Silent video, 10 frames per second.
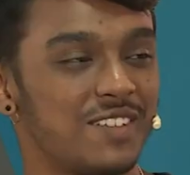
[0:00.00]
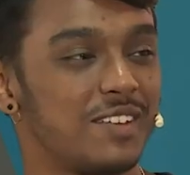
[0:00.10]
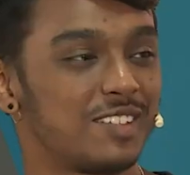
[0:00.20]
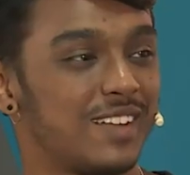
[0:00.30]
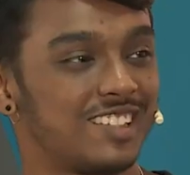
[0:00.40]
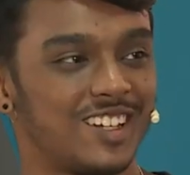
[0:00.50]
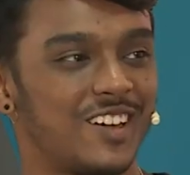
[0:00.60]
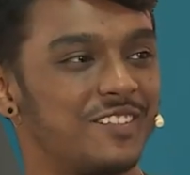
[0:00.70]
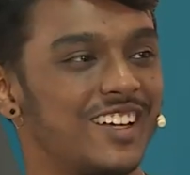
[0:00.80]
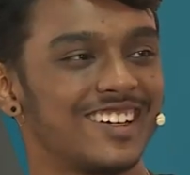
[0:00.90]
miss maths a
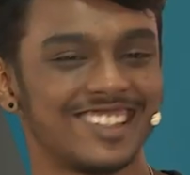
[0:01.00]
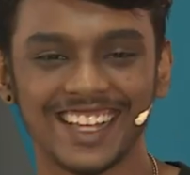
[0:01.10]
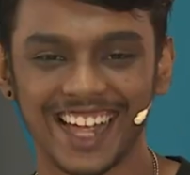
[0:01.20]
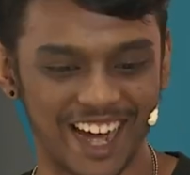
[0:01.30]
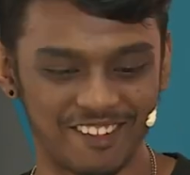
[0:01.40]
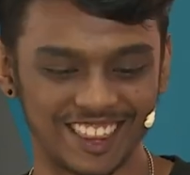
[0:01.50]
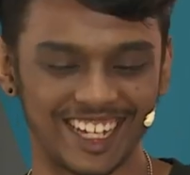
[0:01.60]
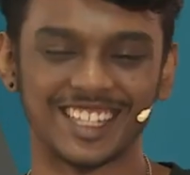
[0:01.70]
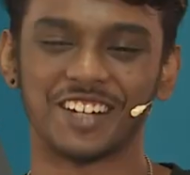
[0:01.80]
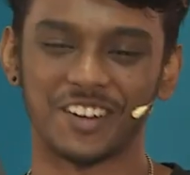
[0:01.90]
lot because everything
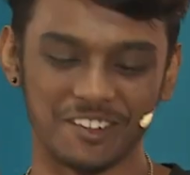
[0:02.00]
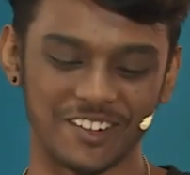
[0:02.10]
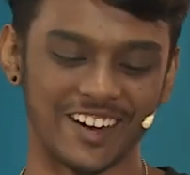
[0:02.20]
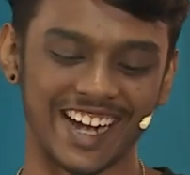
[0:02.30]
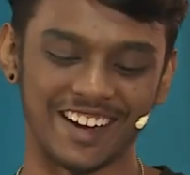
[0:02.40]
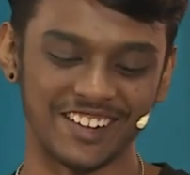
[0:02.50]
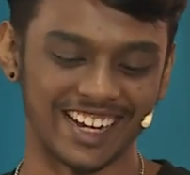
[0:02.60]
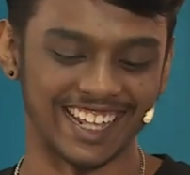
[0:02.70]
is about programming,